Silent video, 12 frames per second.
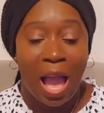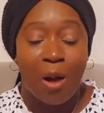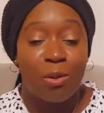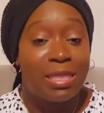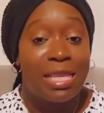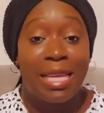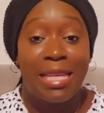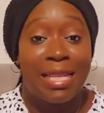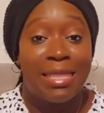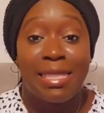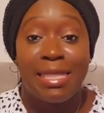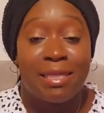I was thinking
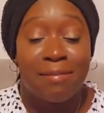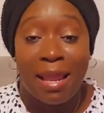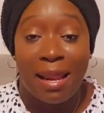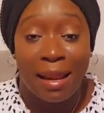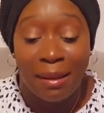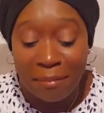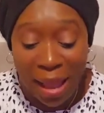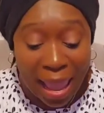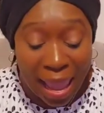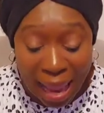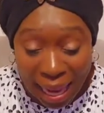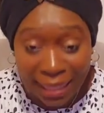that this is my
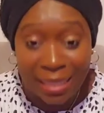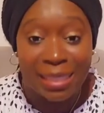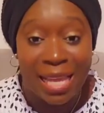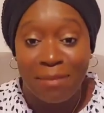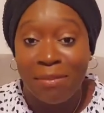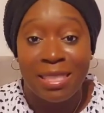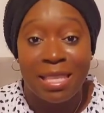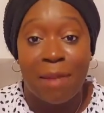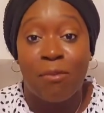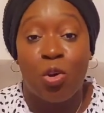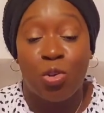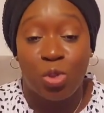end. That means
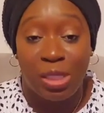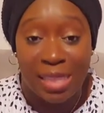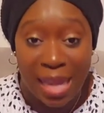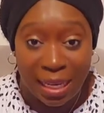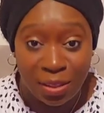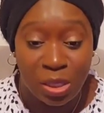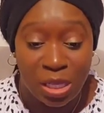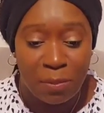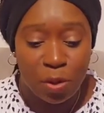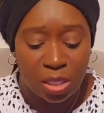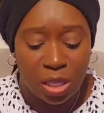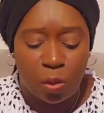I'm going to die today
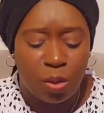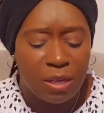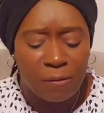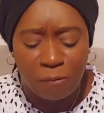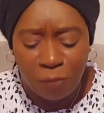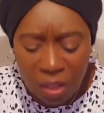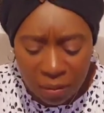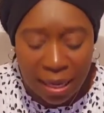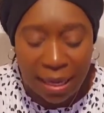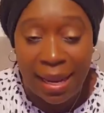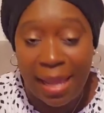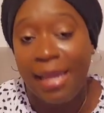because I couldn't feel
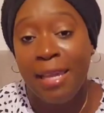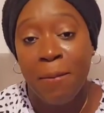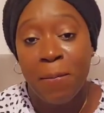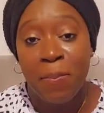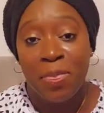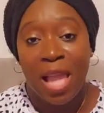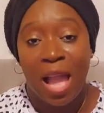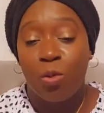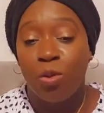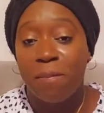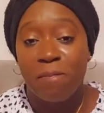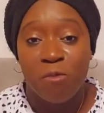my leg. I
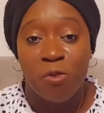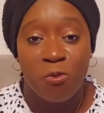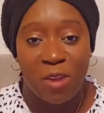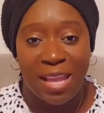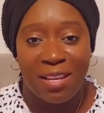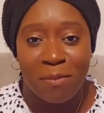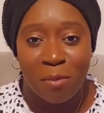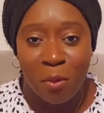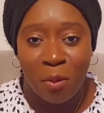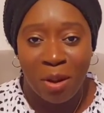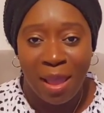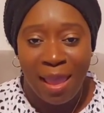couldn't move
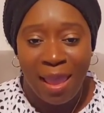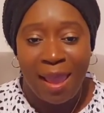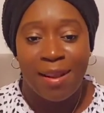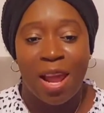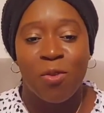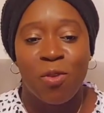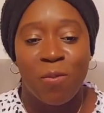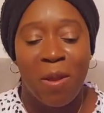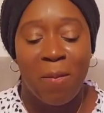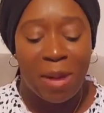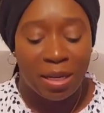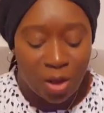anymore. And I
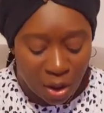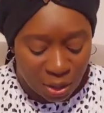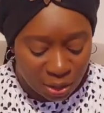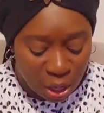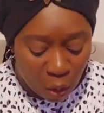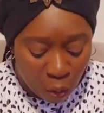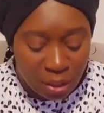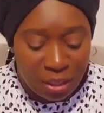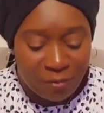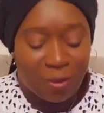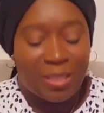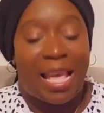remember the
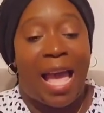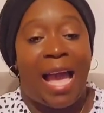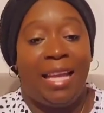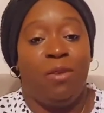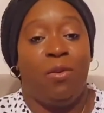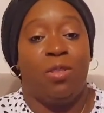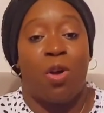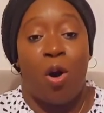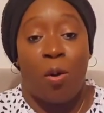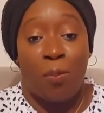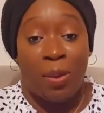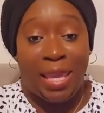only force I had, it was
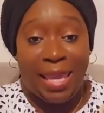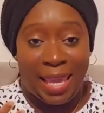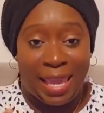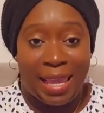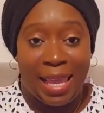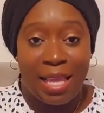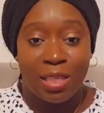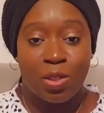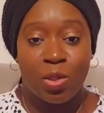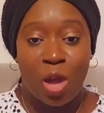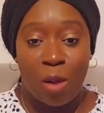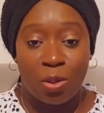up here.
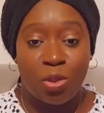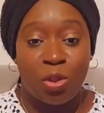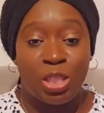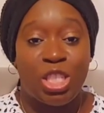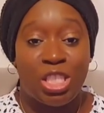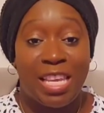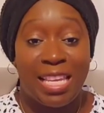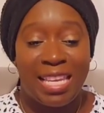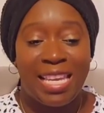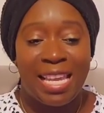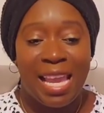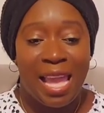So I was just
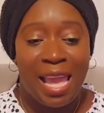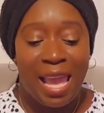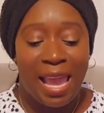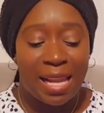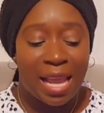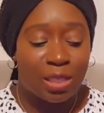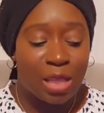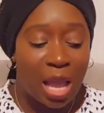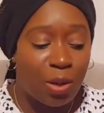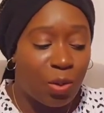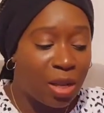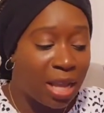shaking. And as
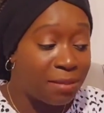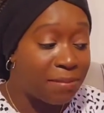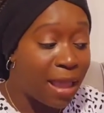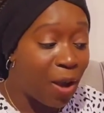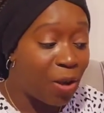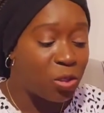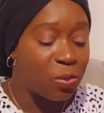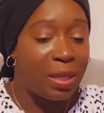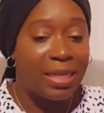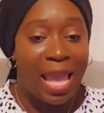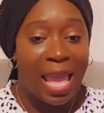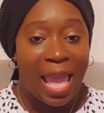I look at my
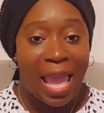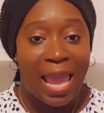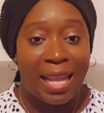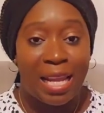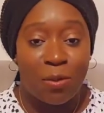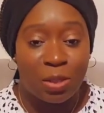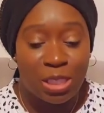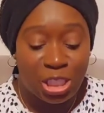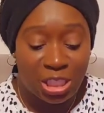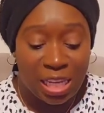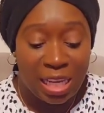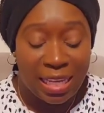husband and I was
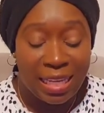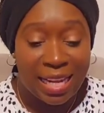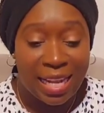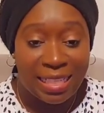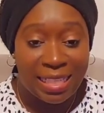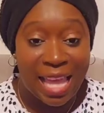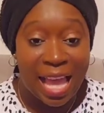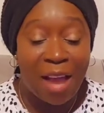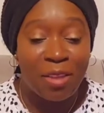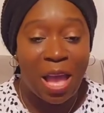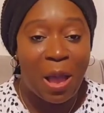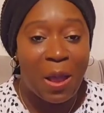shaking like this, I
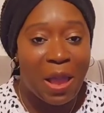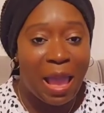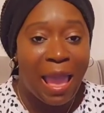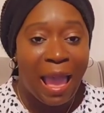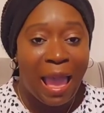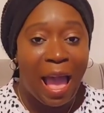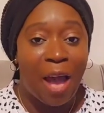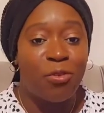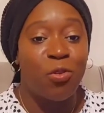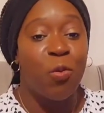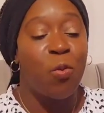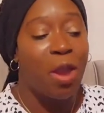have
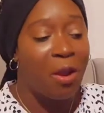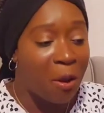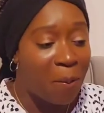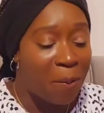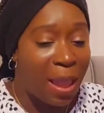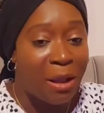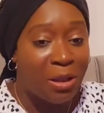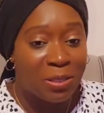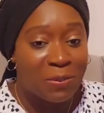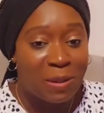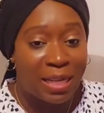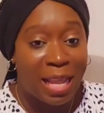to wake up my
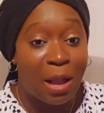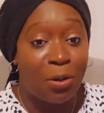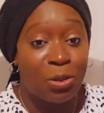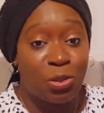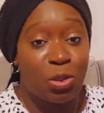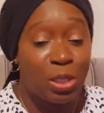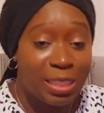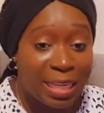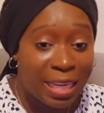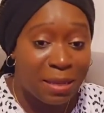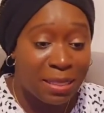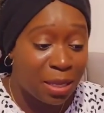husband. Like I was
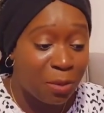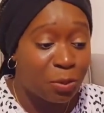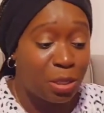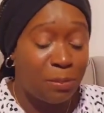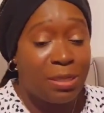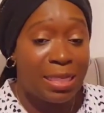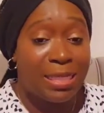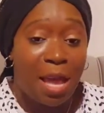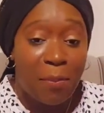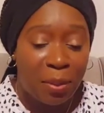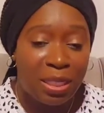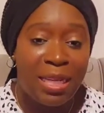touching him. I said, well, something is
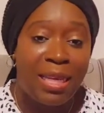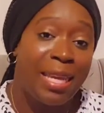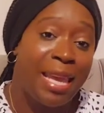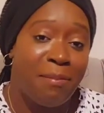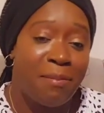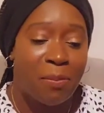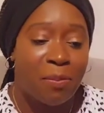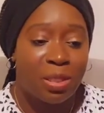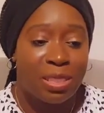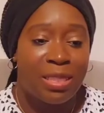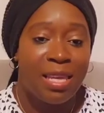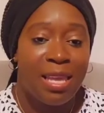happening here in my
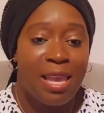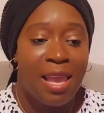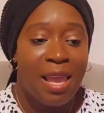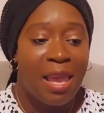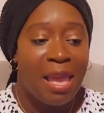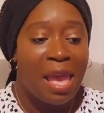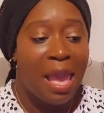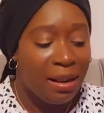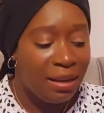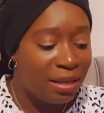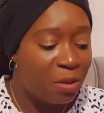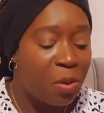body.
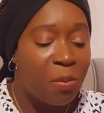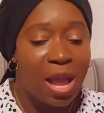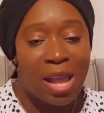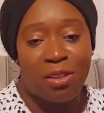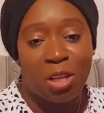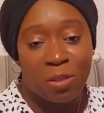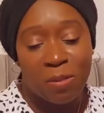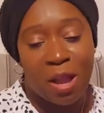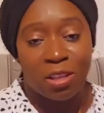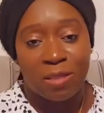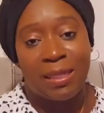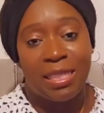And the moment I touched my
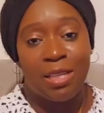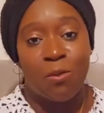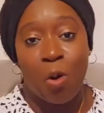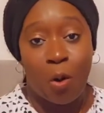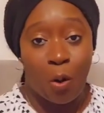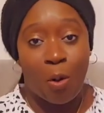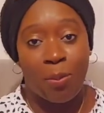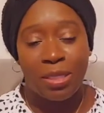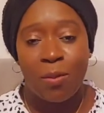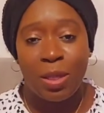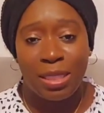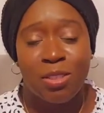husband, he woke up. He
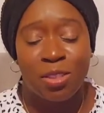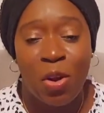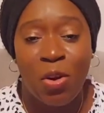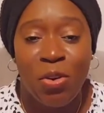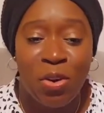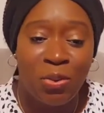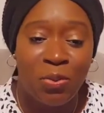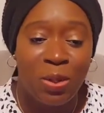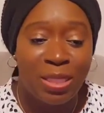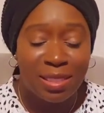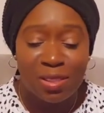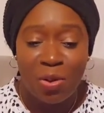said, What is going
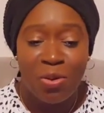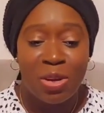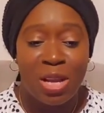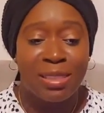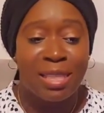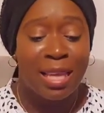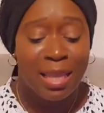on?